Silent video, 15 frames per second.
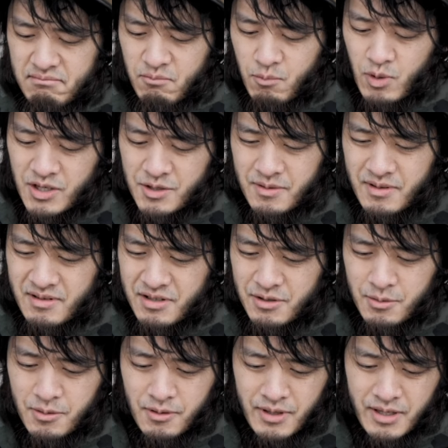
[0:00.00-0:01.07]
works with
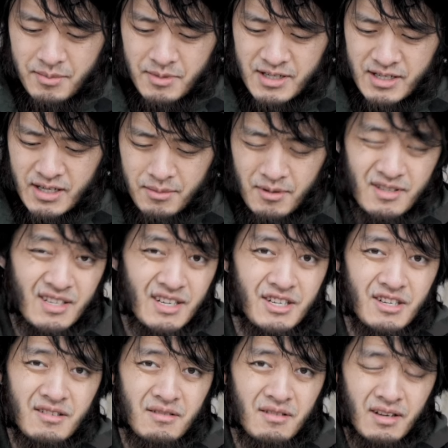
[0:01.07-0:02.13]
dual image
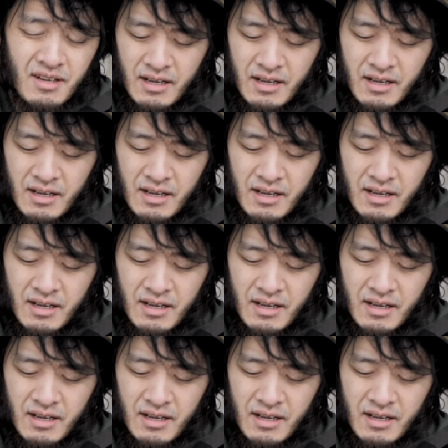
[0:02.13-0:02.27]
stabilization.